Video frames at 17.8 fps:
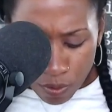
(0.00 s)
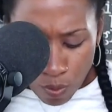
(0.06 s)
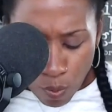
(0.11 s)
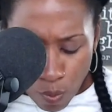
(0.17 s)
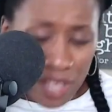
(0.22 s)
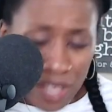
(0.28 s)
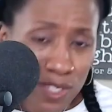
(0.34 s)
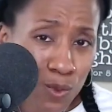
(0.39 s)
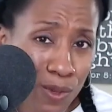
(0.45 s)

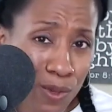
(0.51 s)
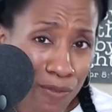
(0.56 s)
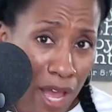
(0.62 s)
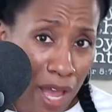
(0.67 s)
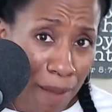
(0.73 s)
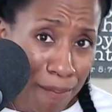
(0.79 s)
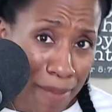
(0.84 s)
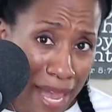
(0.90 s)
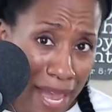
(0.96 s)
once we've
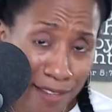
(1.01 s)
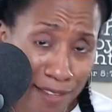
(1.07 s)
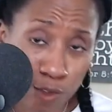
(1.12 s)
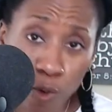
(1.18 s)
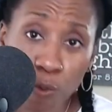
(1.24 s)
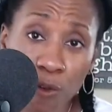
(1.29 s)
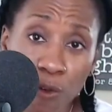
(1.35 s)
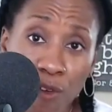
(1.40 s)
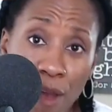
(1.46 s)
gotten past
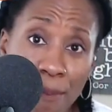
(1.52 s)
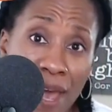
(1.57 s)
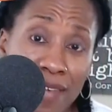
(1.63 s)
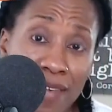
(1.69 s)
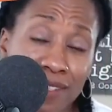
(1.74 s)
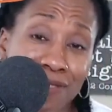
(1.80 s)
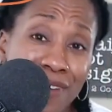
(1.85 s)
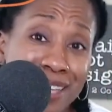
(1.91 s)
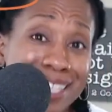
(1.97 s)
and hope we've gone
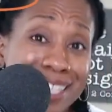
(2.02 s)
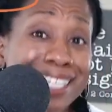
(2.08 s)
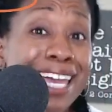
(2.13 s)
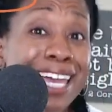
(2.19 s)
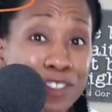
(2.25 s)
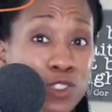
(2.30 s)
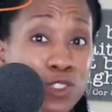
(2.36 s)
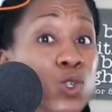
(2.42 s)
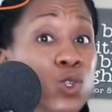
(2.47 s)
past the fact that
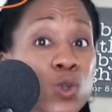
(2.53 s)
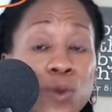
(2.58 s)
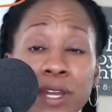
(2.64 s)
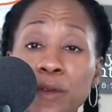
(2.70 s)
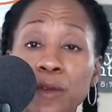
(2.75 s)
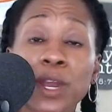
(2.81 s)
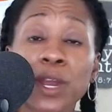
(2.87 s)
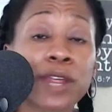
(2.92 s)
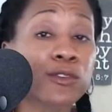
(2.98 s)
yes, you
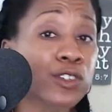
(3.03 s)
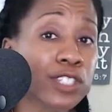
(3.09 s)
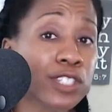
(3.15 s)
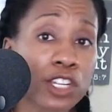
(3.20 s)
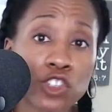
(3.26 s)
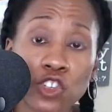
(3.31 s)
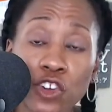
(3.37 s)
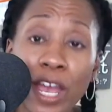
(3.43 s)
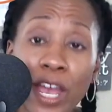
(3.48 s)
at whatever
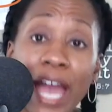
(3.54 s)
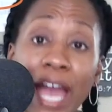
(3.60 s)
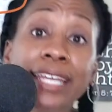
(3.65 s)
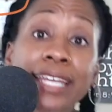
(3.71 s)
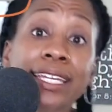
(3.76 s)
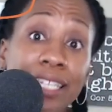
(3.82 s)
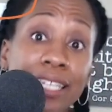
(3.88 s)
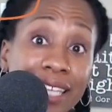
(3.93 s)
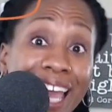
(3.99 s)
stage you're at,
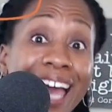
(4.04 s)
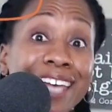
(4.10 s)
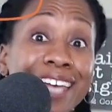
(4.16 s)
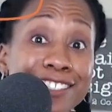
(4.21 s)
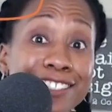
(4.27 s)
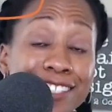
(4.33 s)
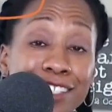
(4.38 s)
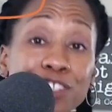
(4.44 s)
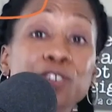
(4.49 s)

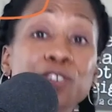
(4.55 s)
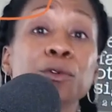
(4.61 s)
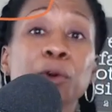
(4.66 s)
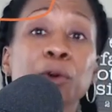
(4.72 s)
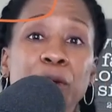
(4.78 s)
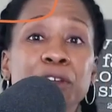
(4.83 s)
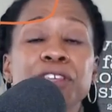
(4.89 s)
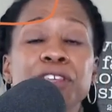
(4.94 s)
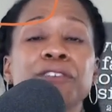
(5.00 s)
yes, you
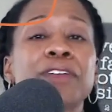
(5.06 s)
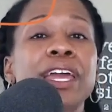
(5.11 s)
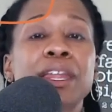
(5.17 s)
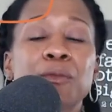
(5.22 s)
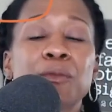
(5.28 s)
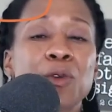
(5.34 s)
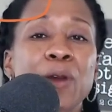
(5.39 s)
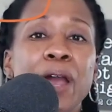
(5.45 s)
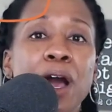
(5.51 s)
are worthy of
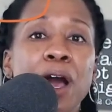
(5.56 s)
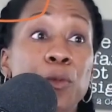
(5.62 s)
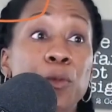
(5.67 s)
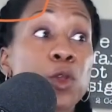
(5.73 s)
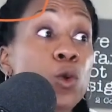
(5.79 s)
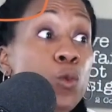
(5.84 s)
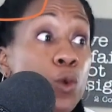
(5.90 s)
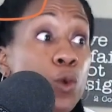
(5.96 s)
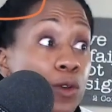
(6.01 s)
getting more
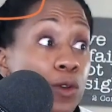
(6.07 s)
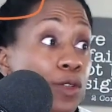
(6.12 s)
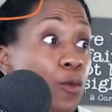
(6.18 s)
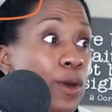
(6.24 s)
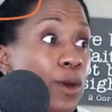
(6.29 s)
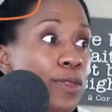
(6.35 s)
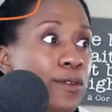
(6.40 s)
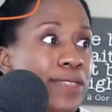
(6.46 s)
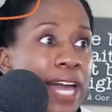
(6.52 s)
help. You're worthy,
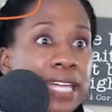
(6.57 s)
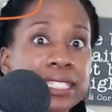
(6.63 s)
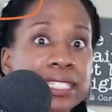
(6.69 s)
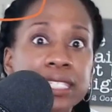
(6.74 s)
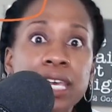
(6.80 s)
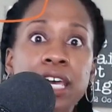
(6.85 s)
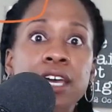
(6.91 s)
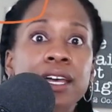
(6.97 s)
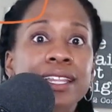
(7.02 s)
whether
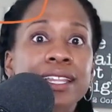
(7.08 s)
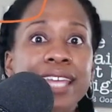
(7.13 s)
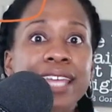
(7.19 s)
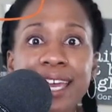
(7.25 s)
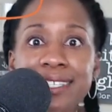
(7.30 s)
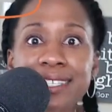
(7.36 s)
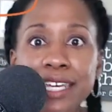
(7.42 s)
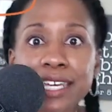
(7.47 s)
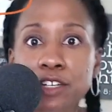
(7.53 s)
that's
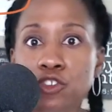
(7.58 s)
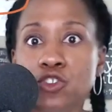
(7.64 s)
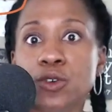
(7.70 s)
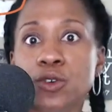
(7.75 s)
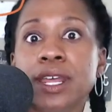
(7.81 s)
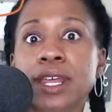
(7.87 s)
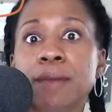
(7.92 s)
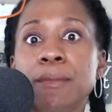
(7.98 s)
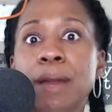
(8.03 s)
like I said,
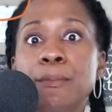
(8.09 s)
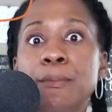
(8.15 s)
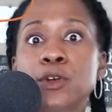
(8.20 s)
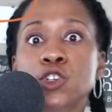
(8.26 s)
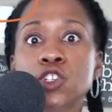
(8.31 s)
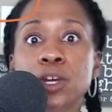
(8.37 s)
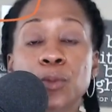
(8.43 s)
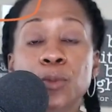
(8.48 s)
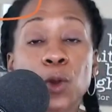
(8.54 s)
joining a
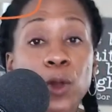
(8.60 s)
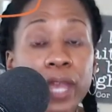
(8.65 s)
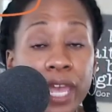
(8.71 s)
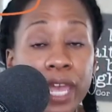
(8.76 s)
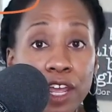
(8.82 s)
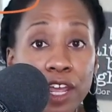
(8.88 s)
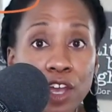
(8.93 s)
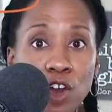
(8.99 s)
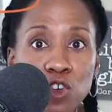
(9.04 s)
membership or
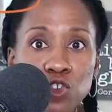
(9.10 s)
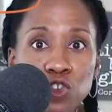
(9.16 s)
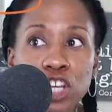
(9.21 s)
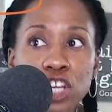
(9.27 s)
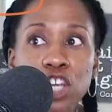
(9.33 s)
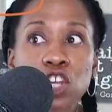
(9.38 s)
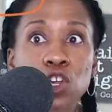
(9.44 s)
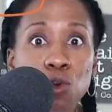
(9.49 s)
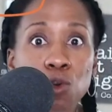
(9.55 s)
getting
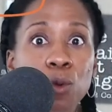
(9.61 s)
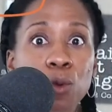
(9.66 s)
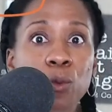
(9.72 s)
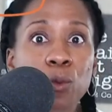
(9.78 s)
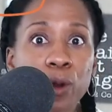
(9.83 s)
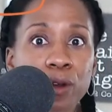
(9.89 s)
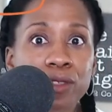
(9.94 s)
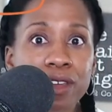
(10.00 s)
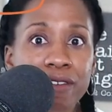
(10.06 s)
coaching, you are
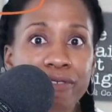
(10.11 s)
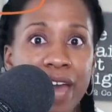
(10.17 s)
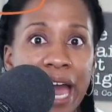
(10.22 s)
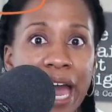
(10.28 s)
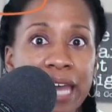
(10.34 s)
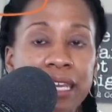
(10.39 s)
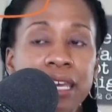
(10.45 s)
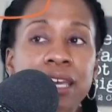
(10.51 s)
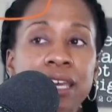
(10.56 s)
worthy of
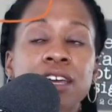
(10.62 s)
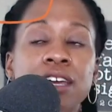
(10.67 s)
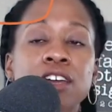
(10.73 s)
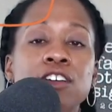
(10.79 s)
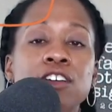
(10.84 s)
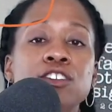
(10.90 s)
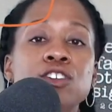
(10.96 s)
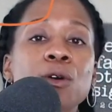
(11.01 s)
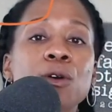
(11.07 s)
that.
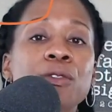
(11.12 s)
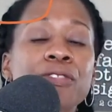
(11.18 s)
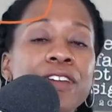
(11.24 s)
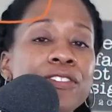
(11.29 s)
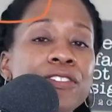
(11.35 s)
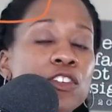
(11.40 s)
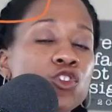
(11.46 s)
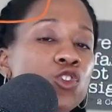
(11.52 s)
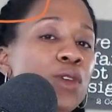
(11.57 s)
Don't
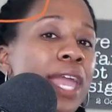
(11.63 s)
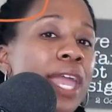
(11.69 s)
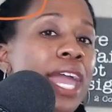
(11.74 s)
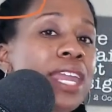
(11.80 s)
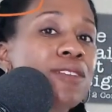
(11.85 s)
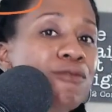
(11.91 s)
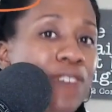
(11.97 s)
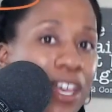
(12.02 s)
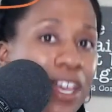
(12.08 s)
think that you
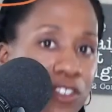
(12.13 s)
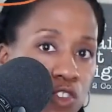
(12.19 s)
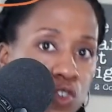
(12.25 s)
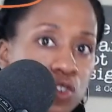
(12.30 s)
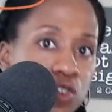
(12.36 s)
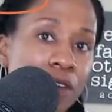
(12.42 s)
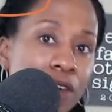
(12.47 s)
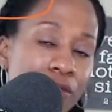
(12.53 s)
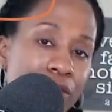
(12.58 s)
can't invest
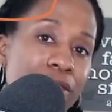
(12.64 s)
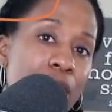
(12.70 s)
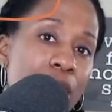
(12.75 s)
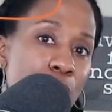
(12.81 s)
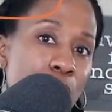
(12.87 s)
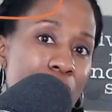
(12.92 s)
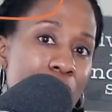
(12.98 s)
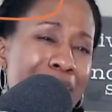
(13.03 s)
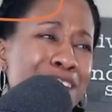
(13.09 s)
in yourself in
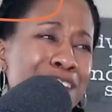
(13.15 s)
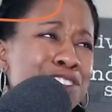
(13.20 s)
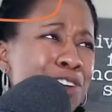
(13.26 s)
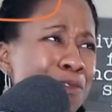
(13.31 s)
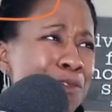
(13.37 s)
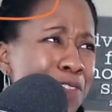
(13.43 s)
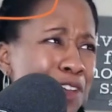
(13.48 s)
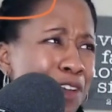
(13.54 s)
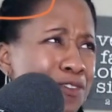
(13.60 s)
that way. And
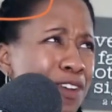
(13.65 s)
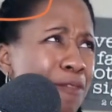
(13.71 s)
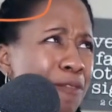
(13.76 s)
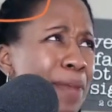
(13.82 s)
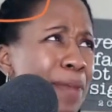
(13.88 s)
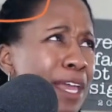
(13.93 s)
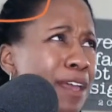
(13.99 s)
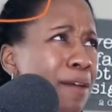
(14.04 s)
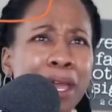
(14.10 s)
don't think you have to have
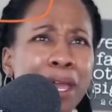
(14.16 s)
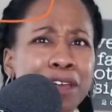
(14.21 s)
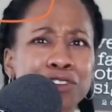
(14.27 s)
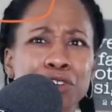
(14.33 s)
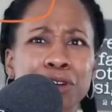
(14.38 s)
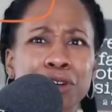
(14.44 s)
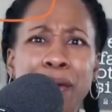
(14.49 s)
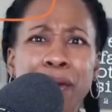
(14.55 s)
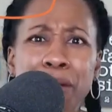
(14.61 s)
make, make a
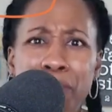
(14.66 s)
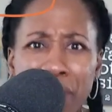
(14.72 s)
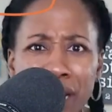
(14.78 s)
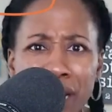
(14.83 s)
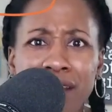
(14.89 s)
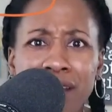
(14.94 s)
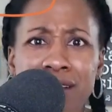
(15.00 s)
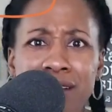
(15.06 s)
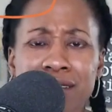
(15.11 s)
certain amount of
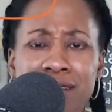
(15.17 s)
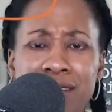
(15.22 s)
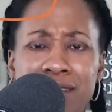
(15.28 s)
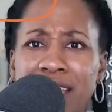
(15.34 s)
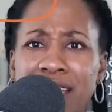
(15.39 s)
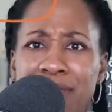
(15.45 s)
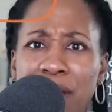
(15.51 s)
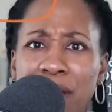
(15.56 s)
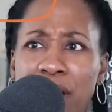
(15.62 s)
money to
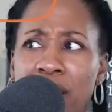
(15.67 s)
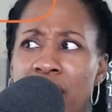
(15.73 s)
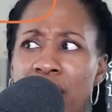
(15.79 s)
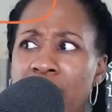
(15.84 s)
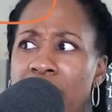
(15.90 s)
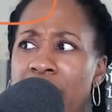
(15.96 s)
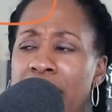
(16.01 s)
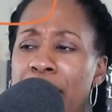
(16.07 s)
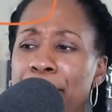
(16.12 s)
get there.
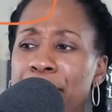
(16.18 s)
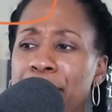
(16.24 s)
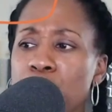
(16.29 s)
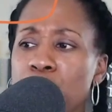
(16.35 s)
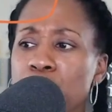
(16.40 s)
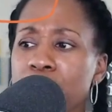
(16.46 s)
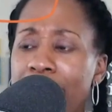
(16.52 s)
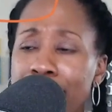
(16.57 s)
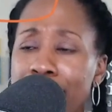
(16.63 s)
I
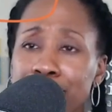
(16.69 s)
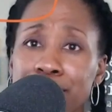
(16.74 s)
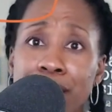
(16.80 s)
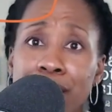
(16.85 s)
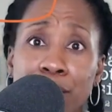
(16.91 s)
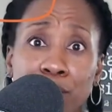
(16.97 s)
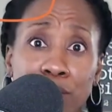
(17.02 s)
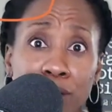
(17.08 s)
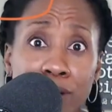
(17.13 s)
mean,
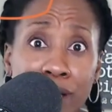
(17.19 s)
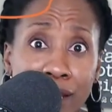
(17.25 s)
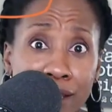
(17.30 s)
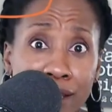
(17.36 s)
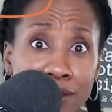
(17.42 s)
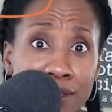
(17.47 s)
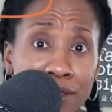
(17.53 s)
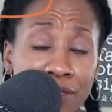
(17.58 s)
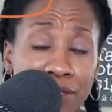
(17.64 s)
lifetime
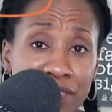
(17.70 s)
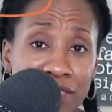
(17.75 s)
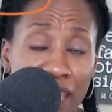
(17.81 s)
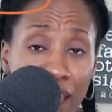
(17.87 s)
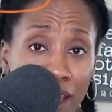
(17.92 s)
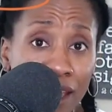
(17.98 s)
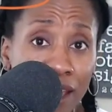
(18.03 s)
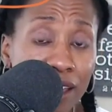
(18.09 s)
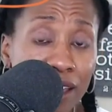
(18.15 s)
learning is a
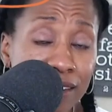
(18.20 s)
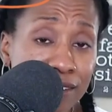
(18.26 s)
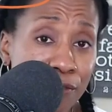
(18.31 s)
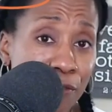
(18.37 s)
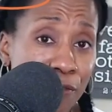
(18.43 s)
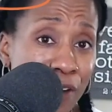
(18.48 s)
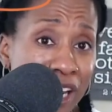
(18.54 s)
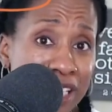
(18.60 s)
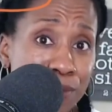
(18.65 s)
thing, is
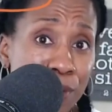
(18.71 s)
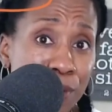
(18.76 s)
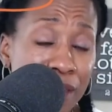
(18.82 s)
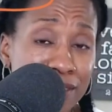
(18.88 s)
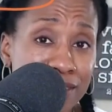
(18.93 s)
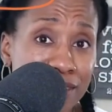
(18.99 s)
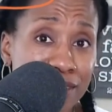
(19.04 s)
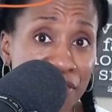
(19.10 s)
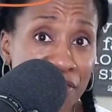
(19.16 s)
a phrase
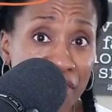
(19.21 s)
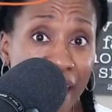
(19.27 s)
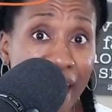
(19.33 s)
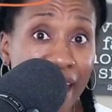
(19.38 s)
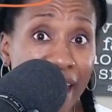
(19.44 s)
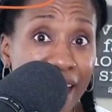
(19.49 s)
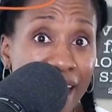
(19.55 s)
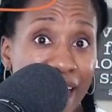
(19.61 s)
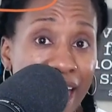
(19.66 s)
because it's a
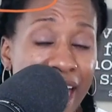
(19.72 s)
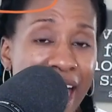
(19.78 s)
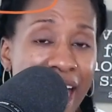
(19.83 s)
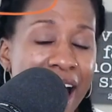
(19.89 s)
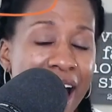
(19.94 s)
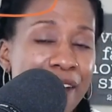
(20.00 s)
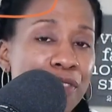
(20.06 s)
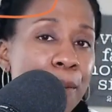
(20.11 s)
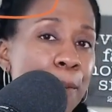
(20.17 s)
thing.
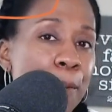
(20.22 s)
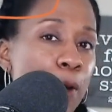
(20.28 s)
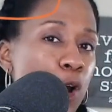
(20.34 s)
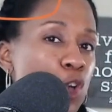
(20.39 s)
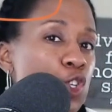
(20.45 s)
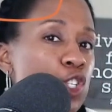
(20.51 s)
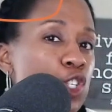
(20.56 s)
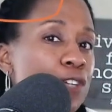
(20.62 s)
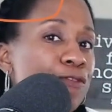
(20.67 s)
And the
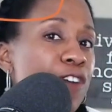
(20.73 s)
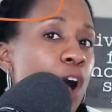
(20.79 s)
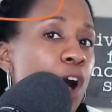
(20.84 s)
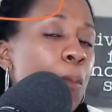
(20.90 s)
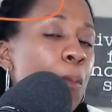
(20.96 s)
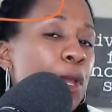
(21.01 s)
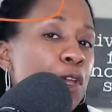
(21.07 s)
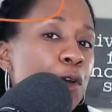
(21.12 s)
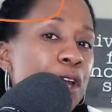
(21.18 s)
personal
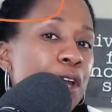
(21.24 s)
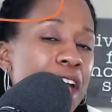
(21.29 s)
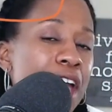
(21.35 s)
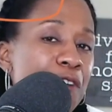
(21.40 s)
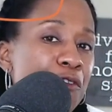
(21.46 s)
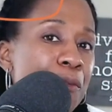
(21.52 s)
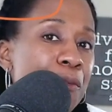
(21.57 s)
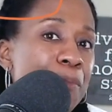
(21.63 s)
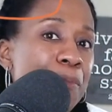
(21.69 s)
development you can
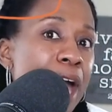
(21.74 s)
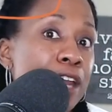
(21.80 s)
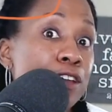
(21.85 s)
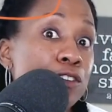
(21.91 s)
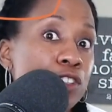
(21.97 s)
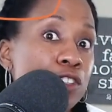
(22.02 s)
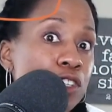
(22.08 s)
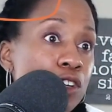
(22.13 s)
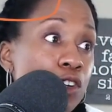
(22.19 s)
get from that
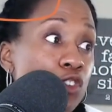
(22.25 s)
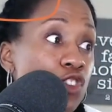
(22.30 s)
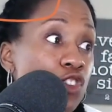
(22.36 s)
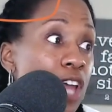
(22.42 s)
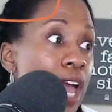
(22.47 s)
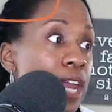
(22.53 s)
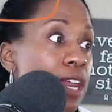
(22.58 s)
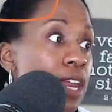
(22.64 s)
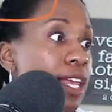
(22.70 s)
is
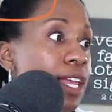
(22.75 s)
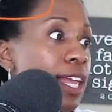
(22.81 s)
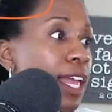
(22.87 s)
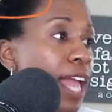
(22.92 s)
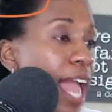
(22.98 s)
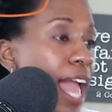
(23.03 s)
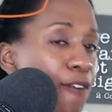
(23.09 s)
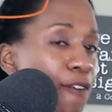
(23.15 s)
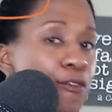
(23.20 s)
huge. And it
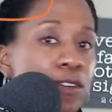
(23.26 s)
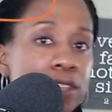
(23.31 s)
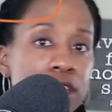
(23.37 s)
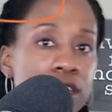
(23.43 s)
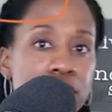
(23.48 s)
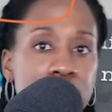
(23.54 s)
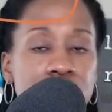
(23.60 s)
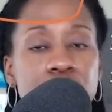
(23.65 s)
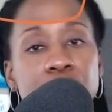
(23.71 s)

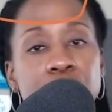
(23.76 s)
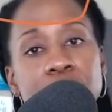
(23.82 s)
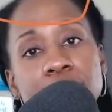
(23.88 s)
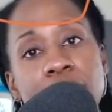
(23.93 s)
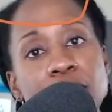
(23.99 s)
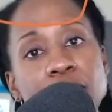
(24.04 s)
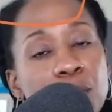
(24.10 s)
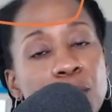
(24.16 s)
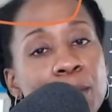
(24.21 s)
everything you do in
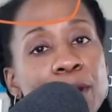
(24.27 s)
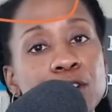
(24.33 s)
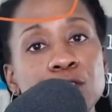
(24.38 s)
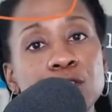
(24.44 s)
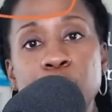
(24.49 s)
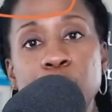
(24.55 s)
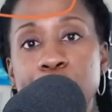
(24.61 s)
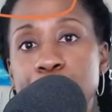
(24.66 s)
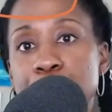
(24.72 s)
life
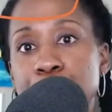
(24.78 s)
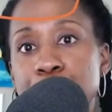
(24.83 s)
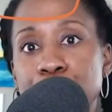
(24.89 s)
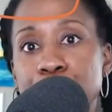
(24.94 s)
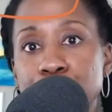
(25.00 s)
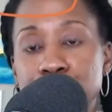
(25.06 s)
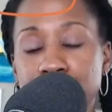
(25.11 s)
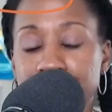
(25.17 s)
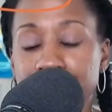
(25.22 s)
prepares you for what you can do in
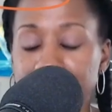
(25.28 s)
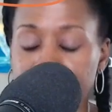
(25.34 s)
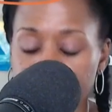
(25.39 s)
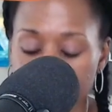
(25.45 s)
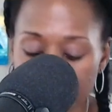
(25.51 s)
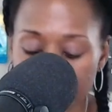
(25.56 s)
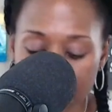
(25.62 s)
the future.